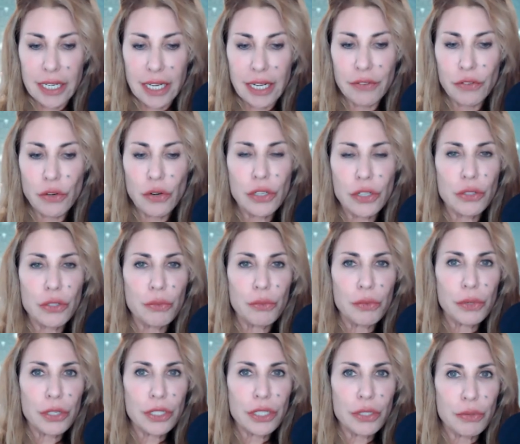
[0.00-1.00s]
and of course,
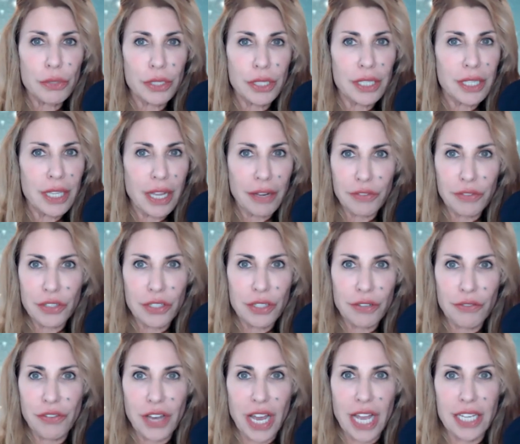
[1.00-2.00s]
words will never
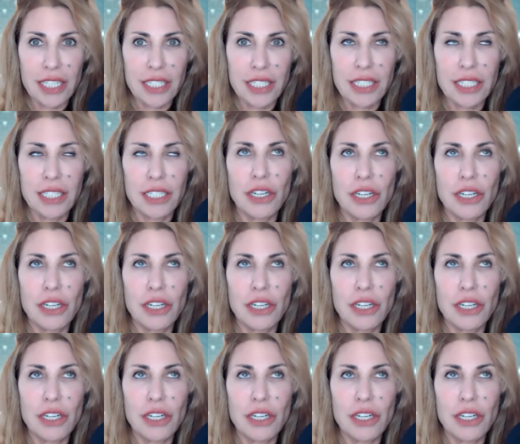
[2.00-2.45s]
suffice.